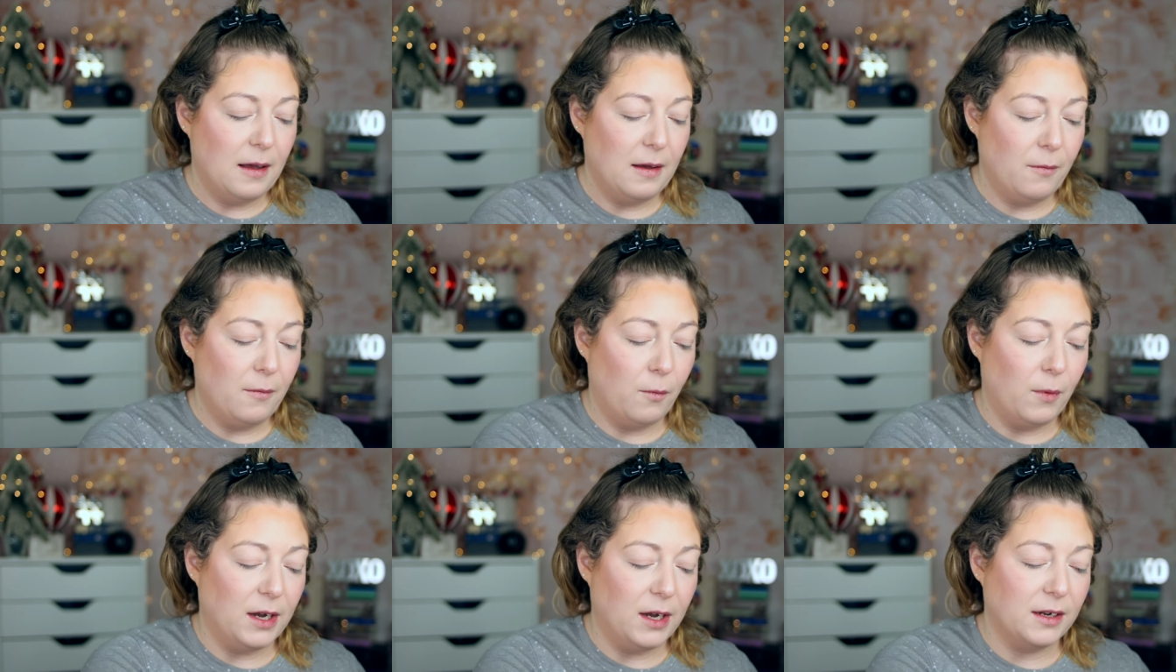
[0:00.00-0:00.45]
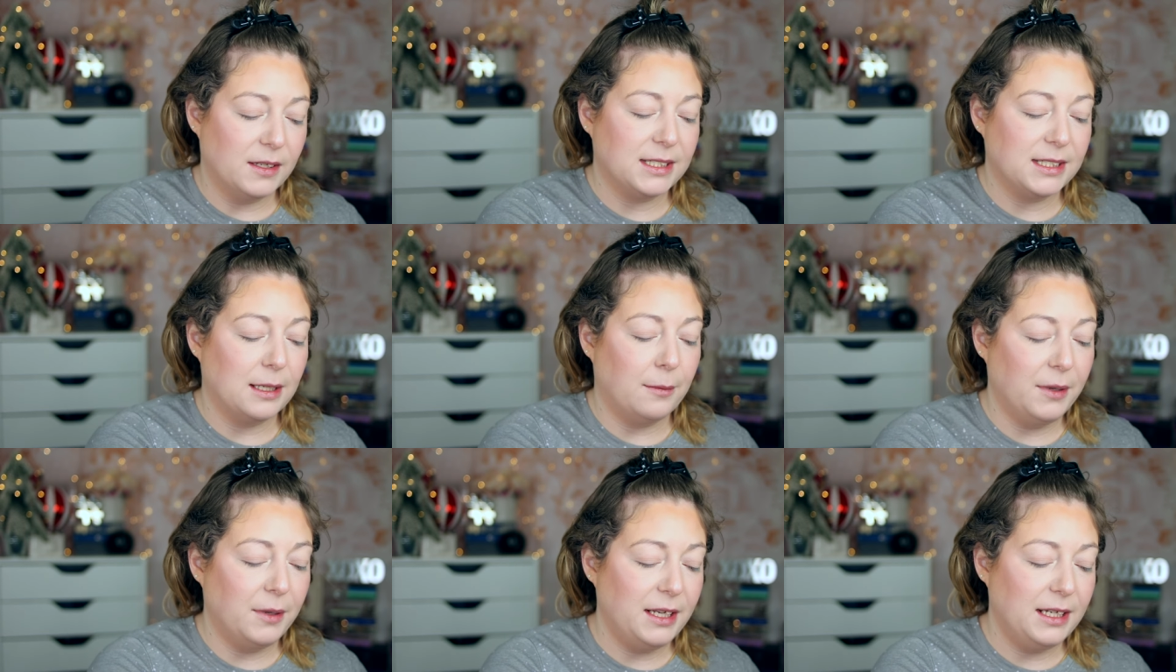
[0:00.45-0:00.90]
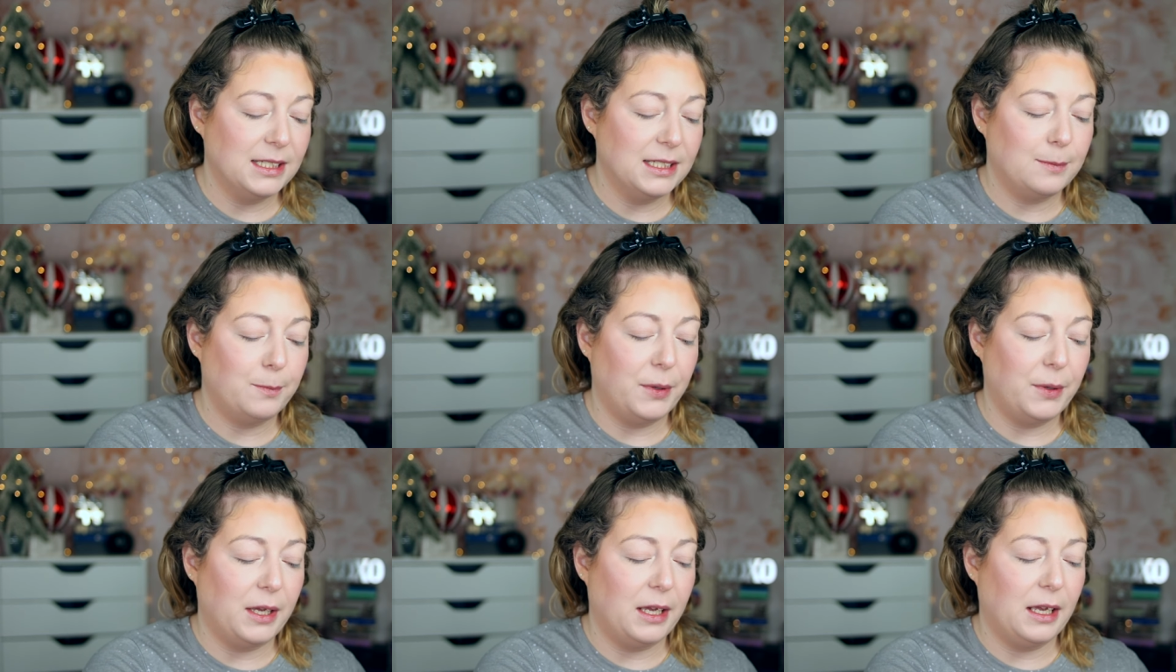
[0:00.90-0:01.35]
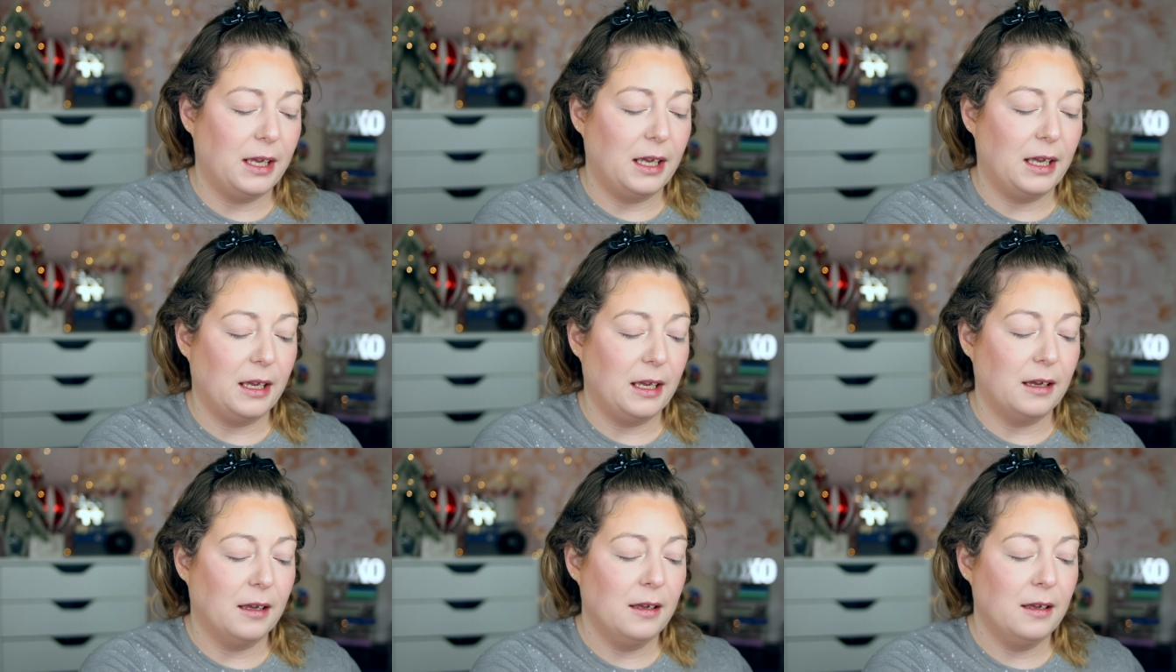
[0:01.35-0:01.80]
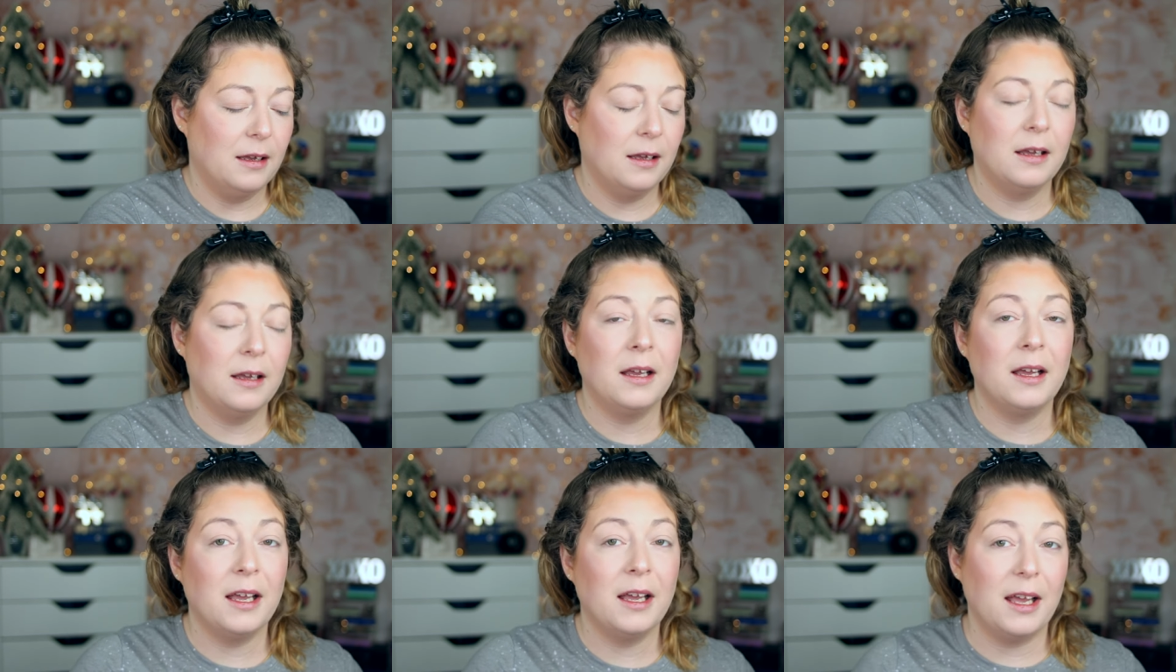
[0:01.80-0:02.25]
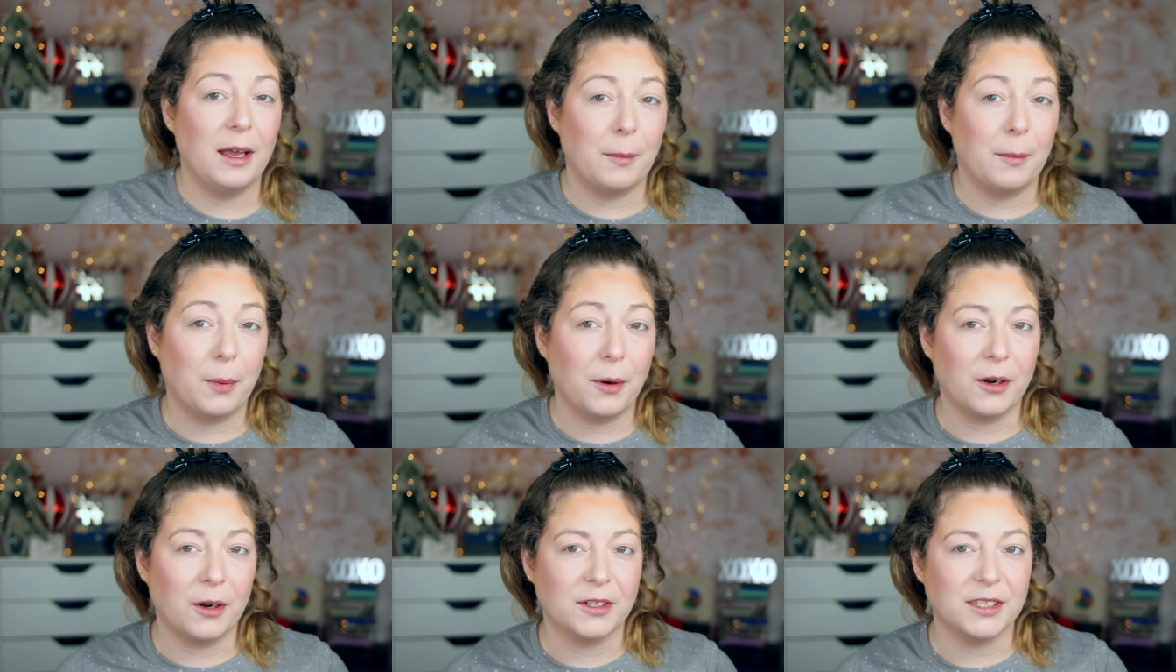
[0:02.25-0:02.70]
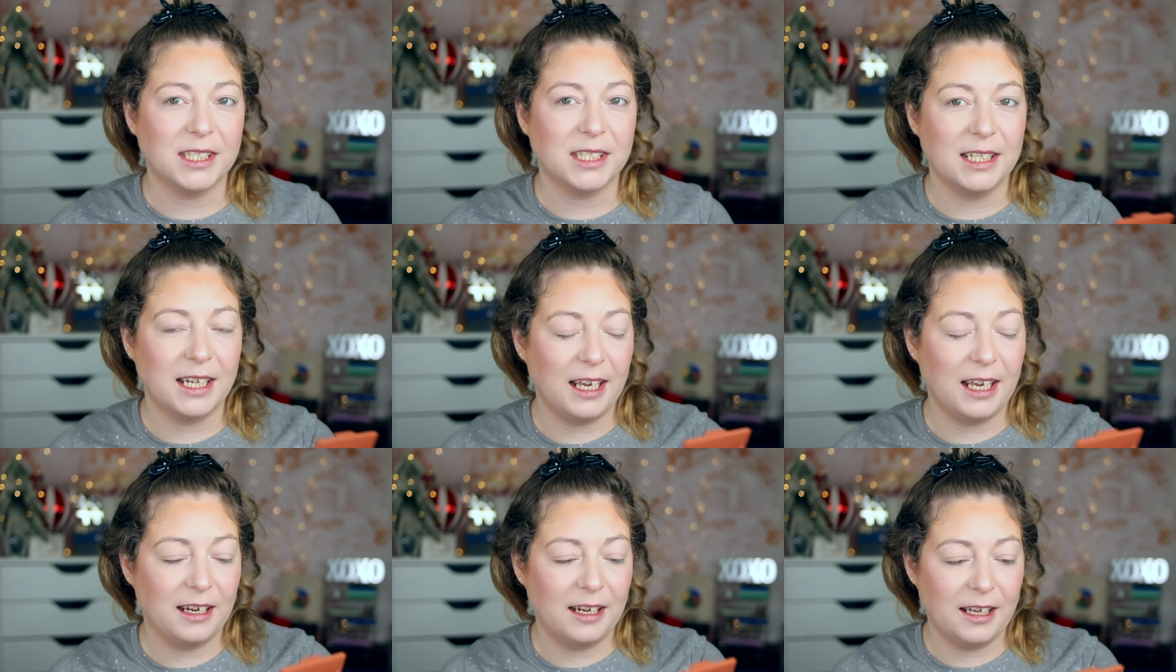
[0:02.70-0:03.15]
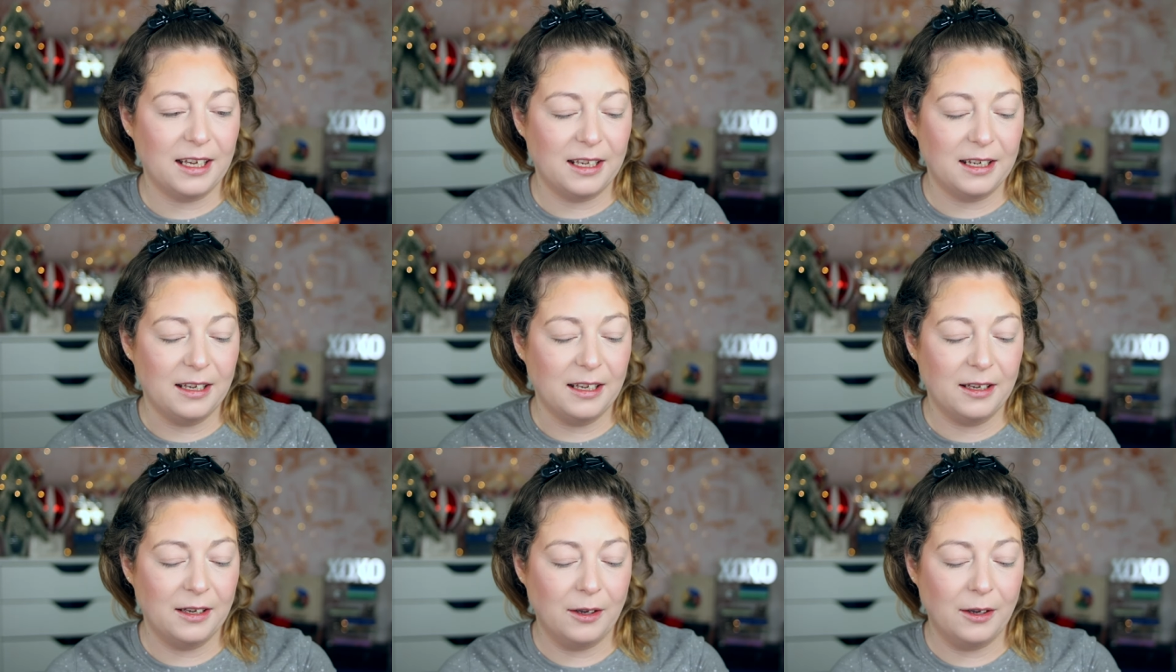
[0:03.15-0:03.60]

when somebody is being impersonated,